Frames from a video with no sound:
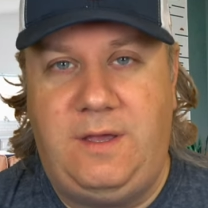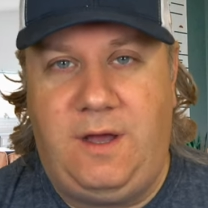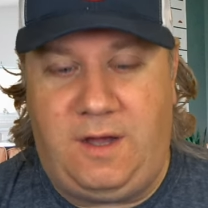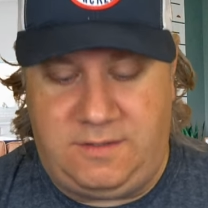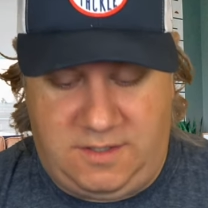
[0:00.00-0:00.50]

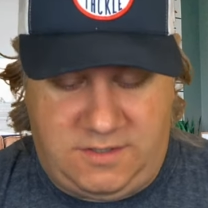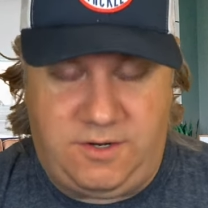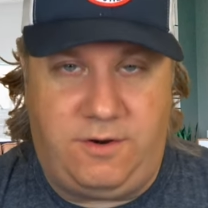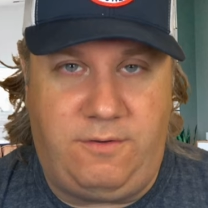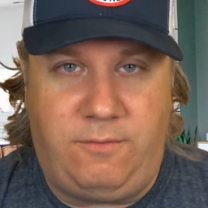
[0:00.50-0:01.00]
a, a
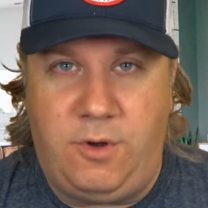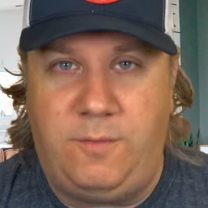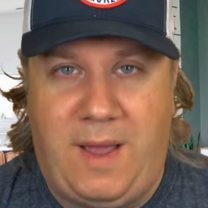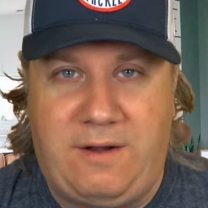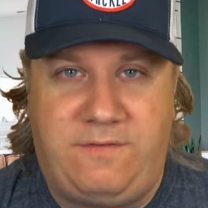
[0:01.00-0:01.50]
certain Rode
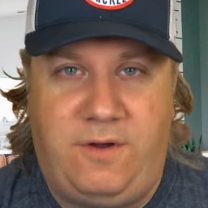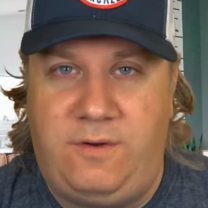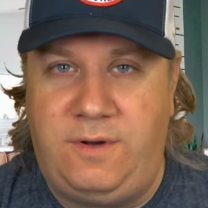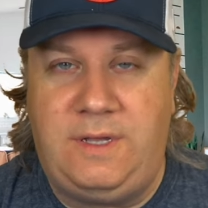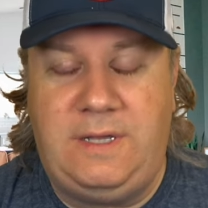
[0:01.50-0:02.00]

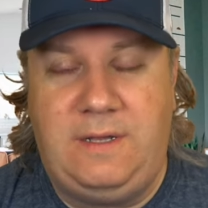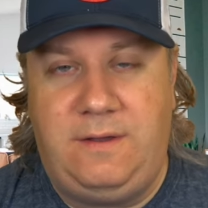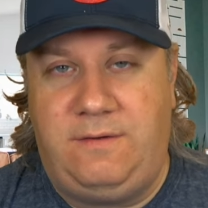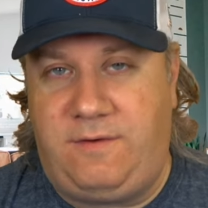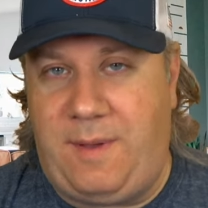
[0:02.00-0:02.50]
microphone
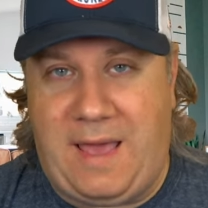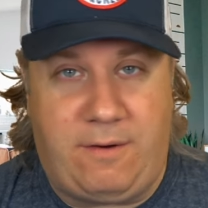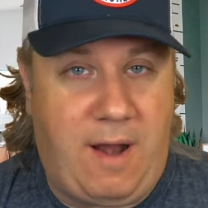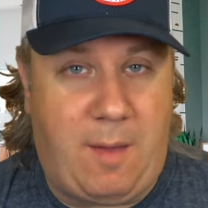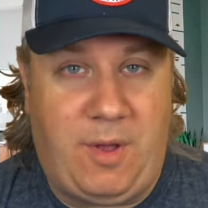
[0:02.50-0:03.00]
from
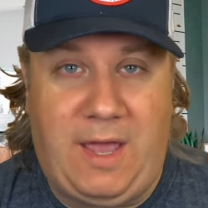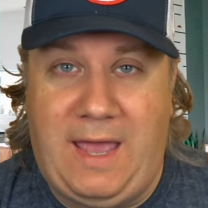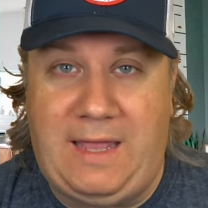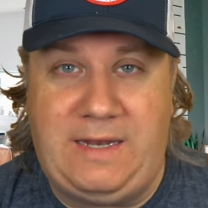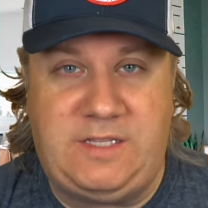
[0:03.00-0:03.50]
Adorama,
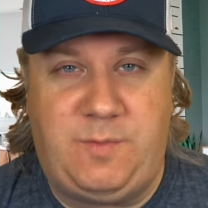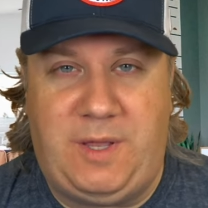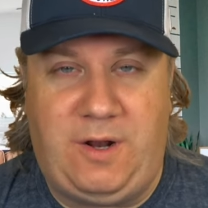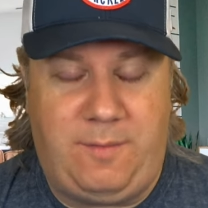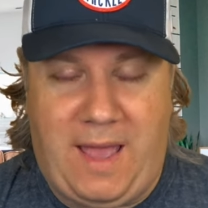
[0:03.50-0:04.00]
and it's been
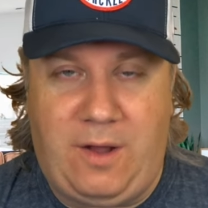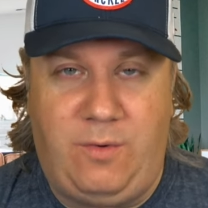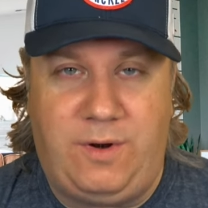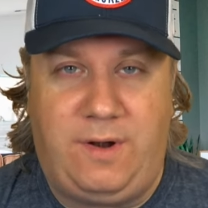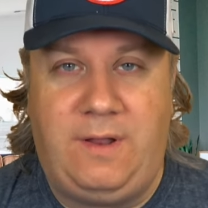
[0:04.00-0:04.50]
on back
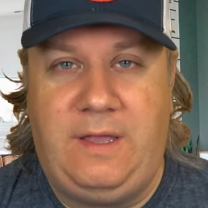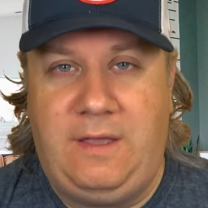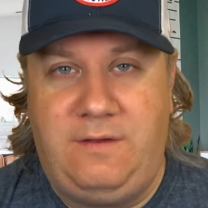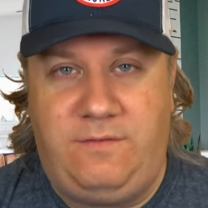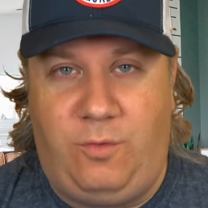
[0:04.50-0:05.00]
order
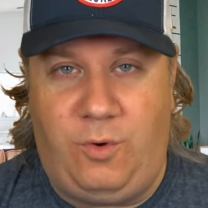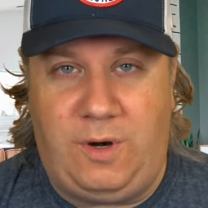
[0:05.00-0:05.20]
for